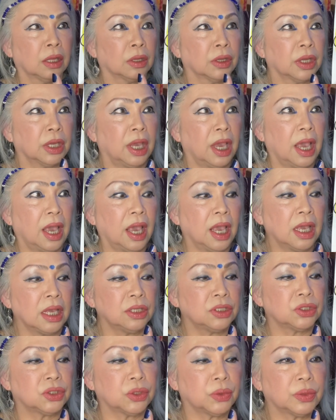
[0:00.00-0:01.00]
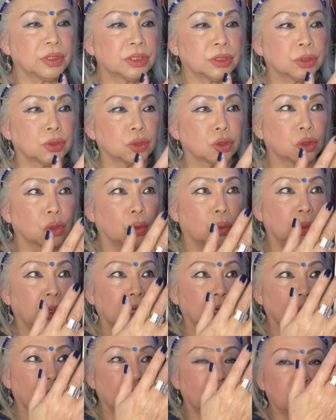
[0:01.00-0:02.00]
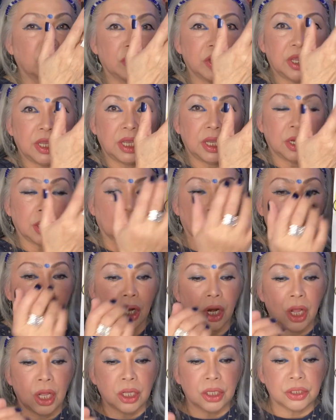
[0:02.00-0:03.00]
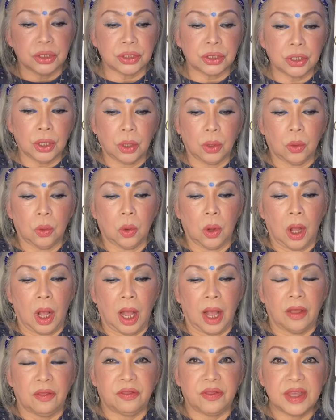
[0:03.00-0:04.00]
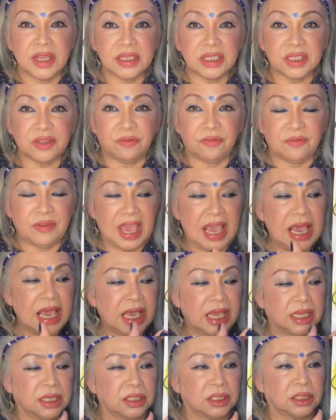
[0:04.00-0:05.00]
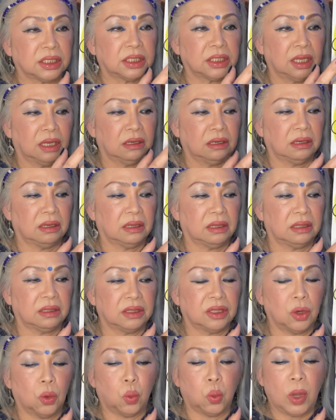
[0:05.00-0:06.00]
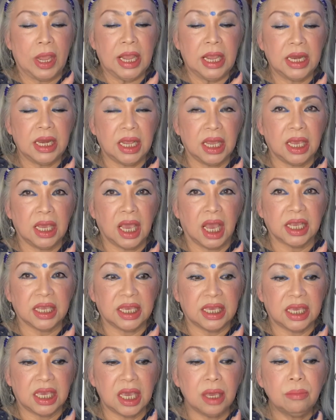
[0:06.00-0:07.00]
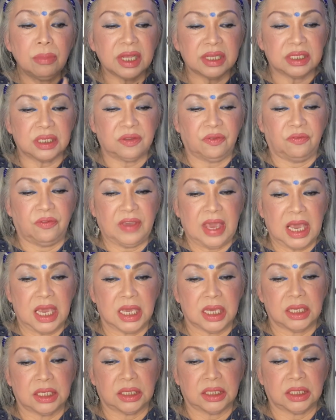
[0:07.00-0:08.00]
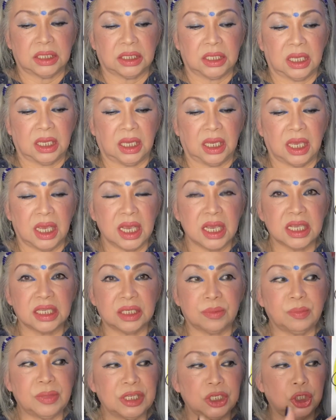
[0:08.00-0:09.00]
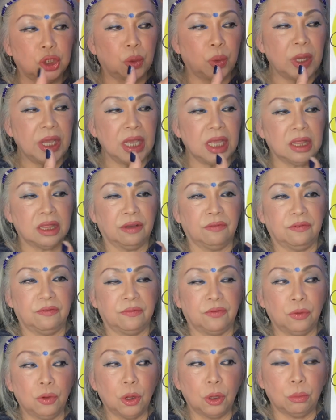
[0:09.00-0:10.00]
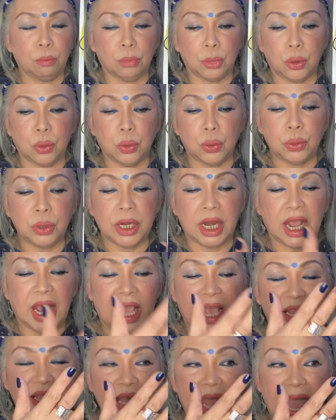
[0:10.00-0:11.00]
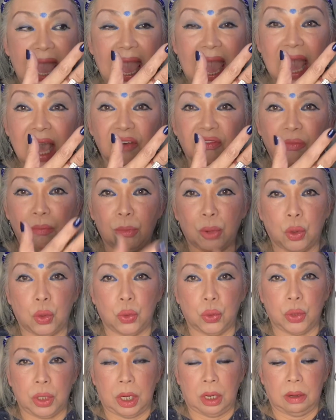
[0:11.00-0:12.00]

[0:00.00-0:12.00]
Okay, so it's going over here. So this phase, the waning gibbous phase, is between the full moon and the half moon.